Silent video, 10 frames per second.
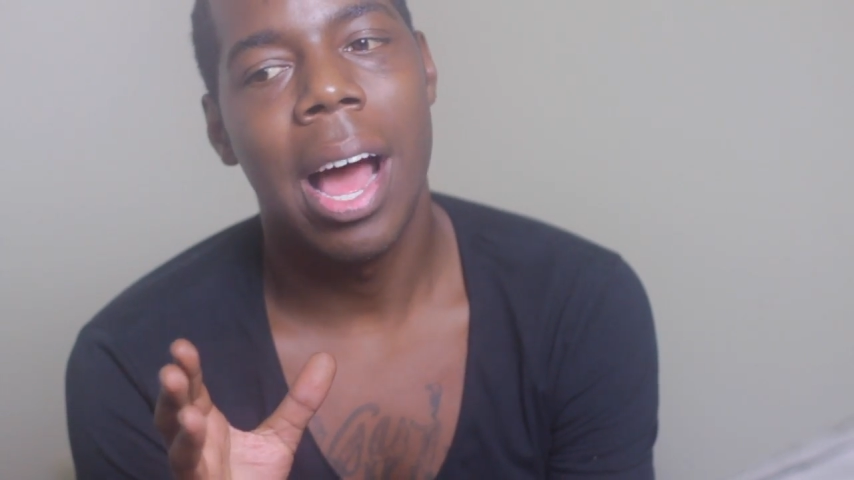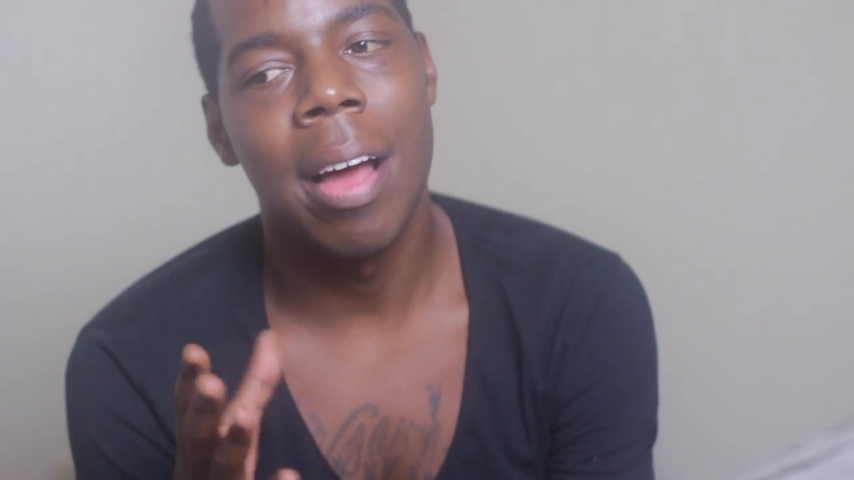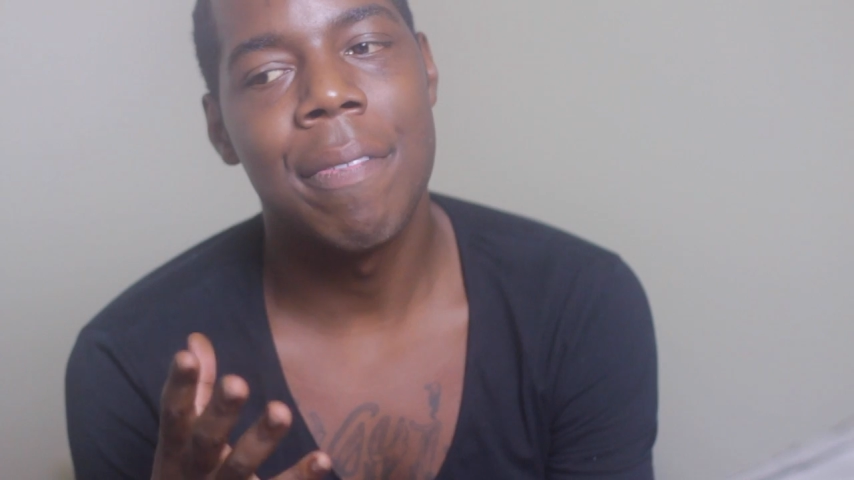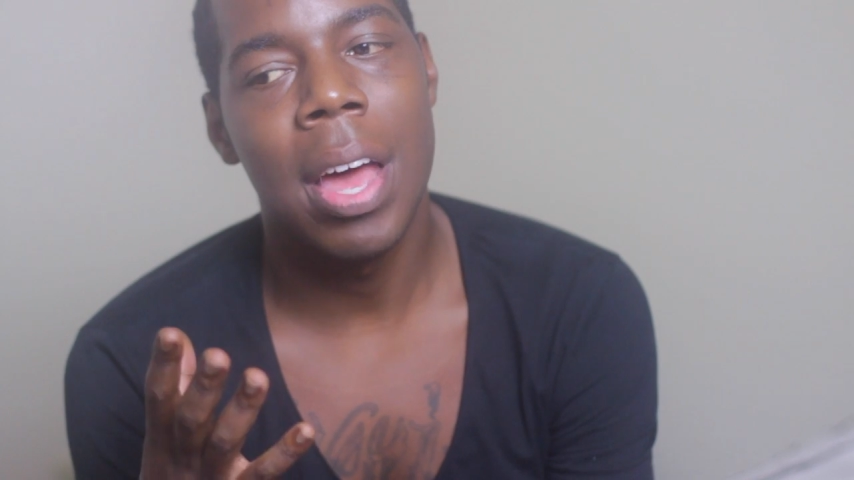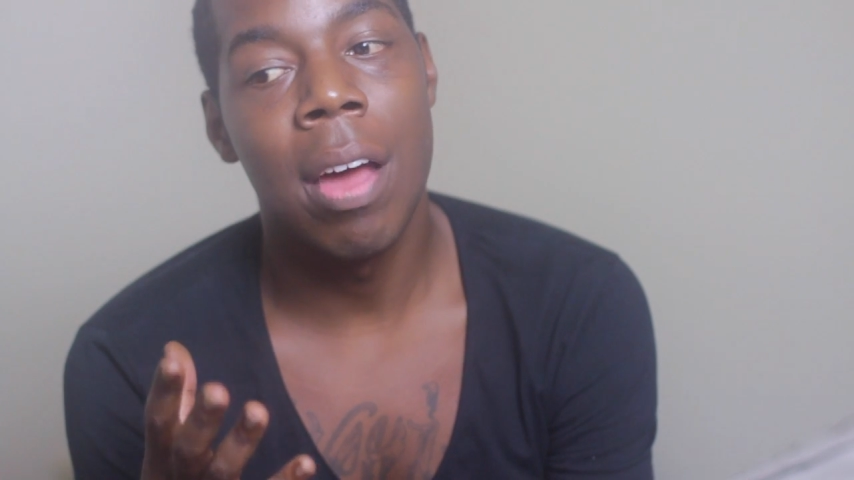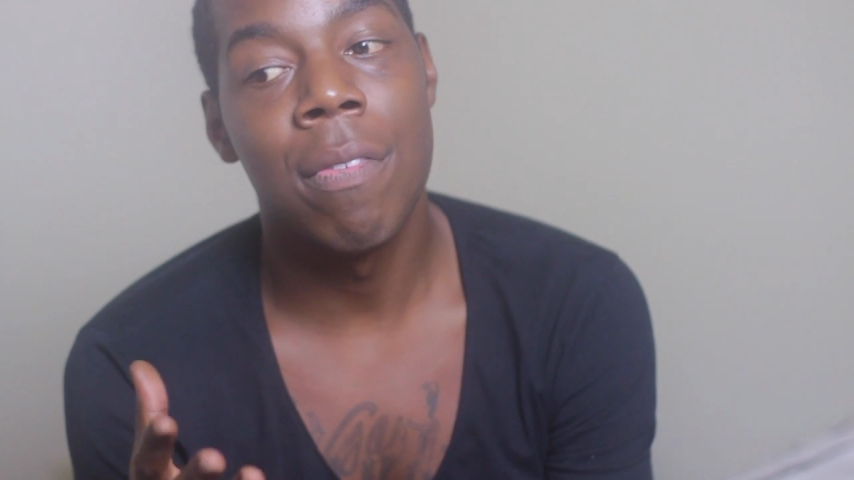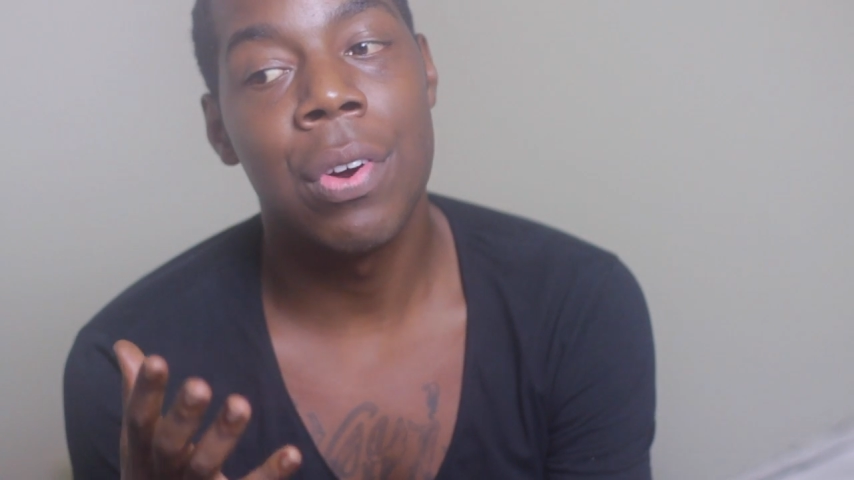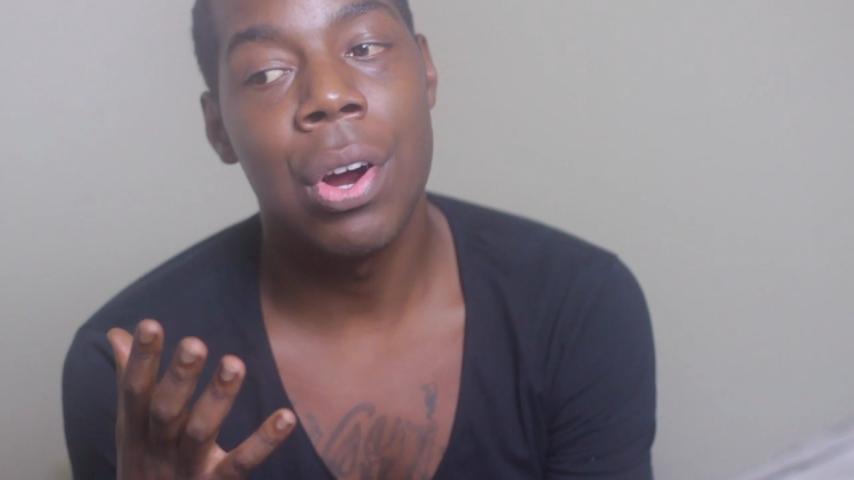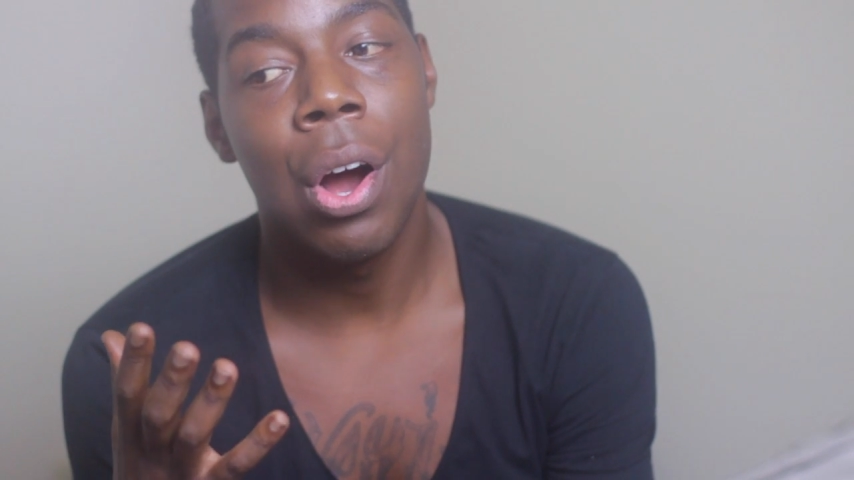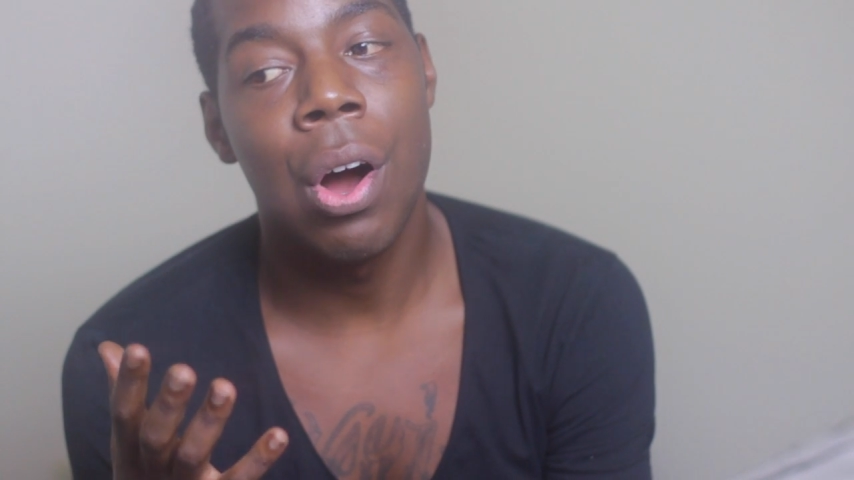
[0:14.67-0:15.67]
I've
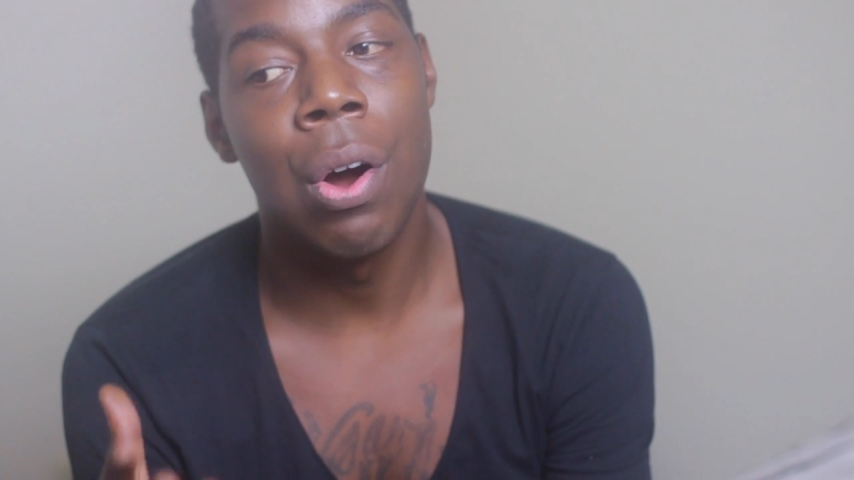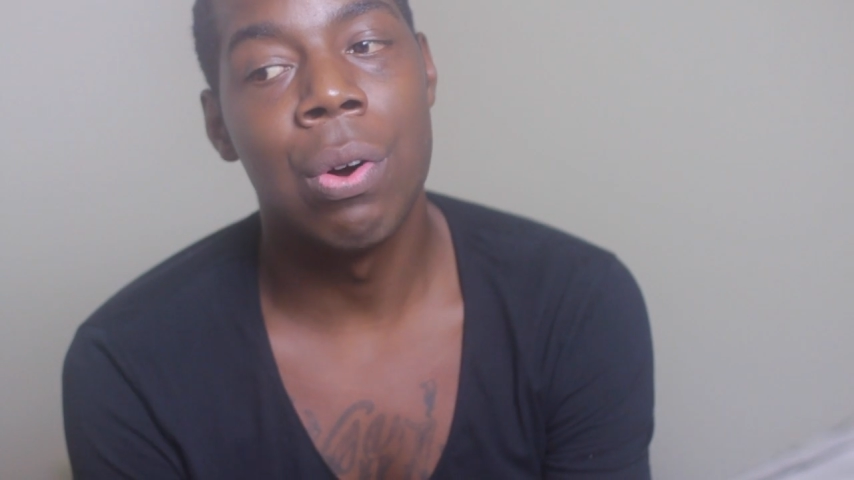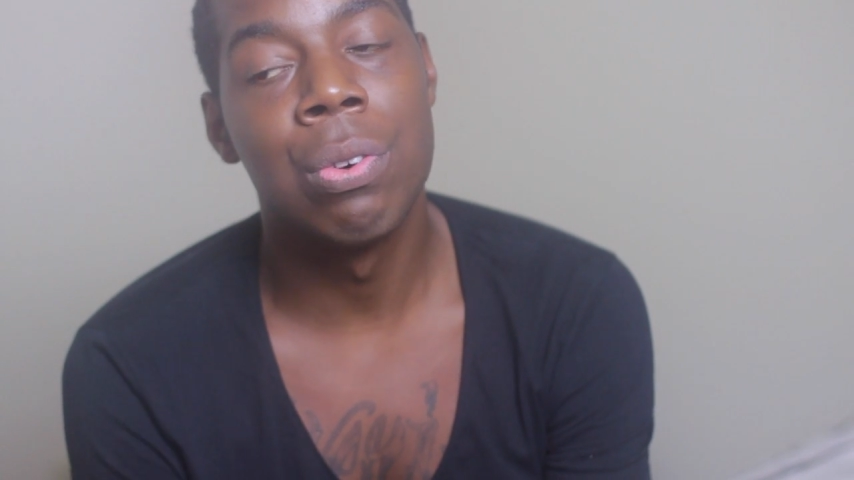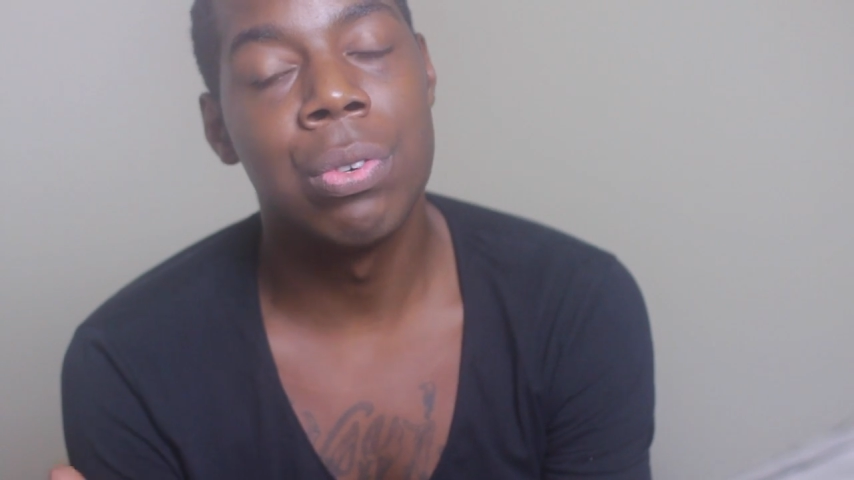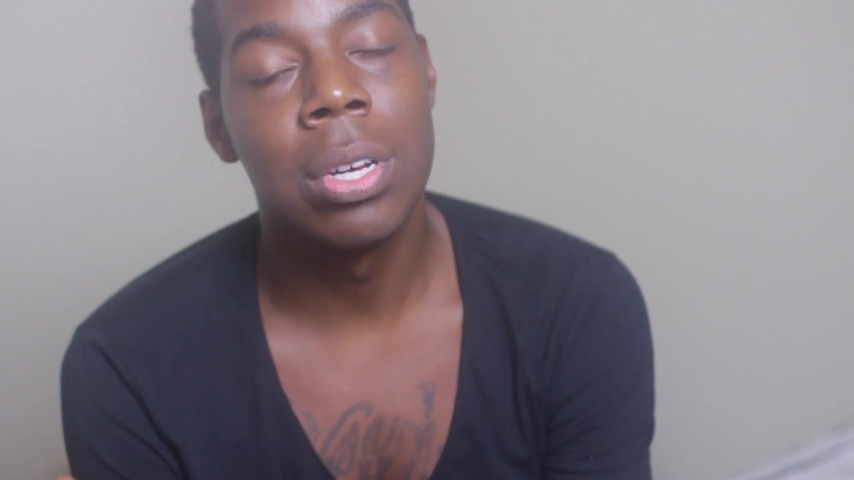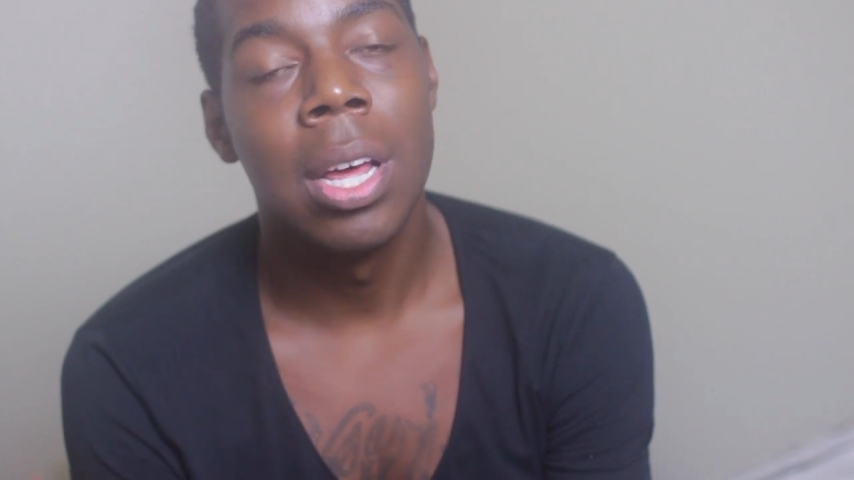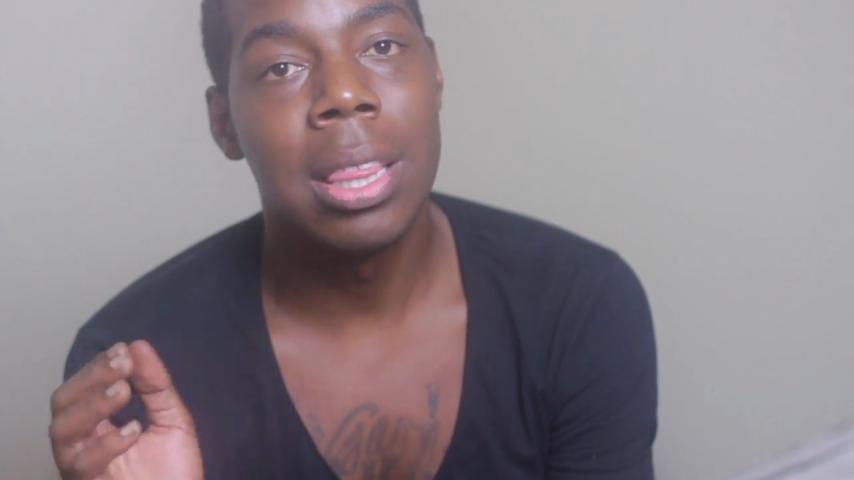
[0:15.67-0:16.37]
ever owned.